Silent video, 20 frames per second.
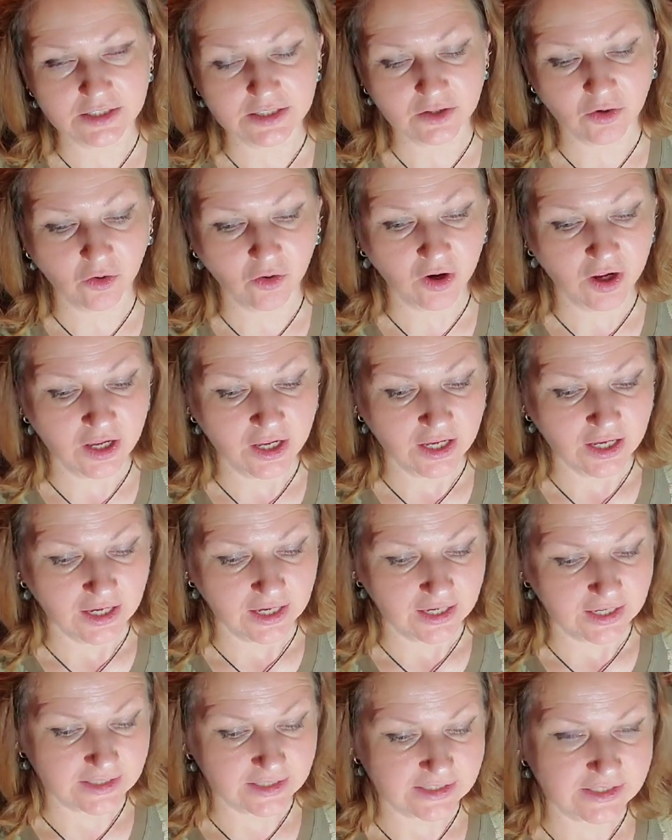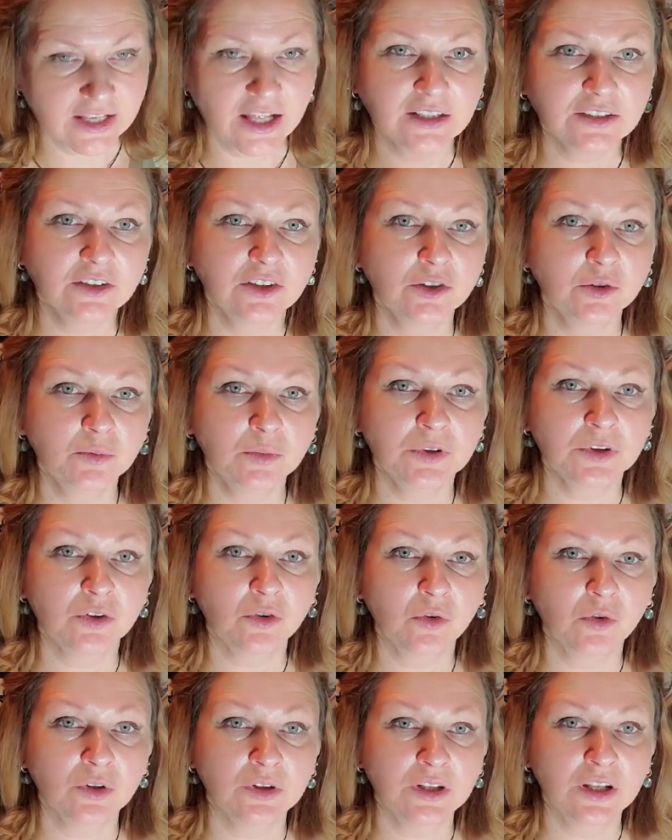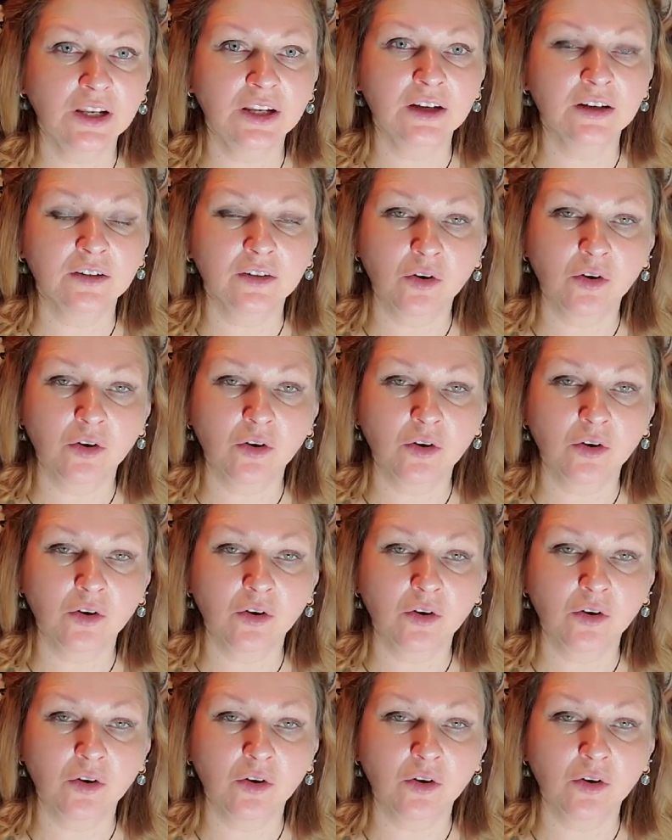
So it's not going to be only